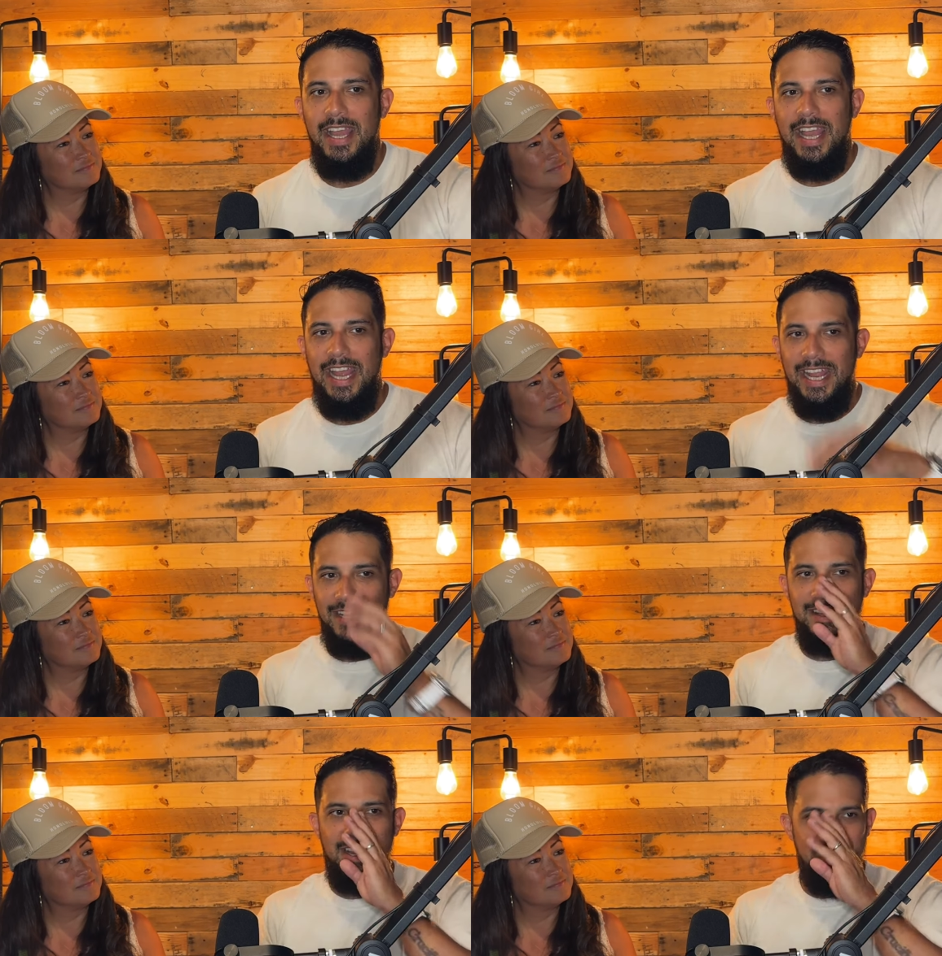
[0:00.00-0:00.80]

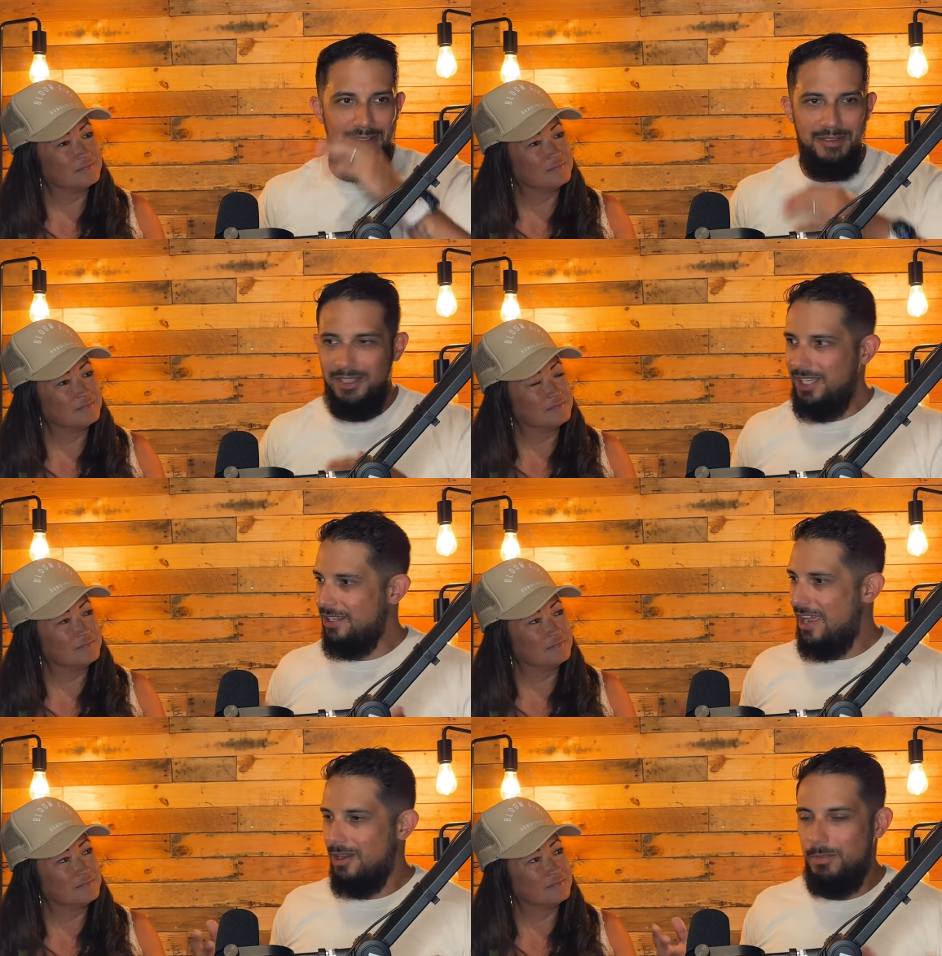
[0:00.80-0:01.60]
Speaker 1: And uh, Leah
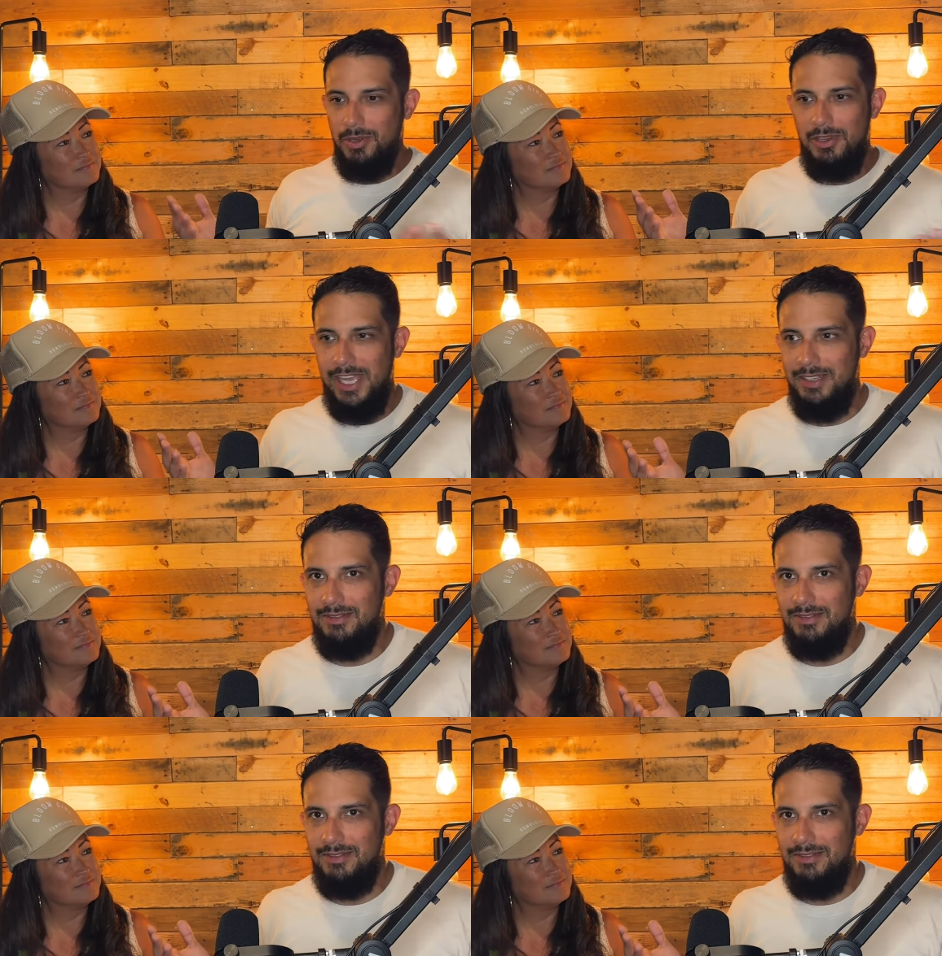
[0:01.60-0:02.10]
and I are both like,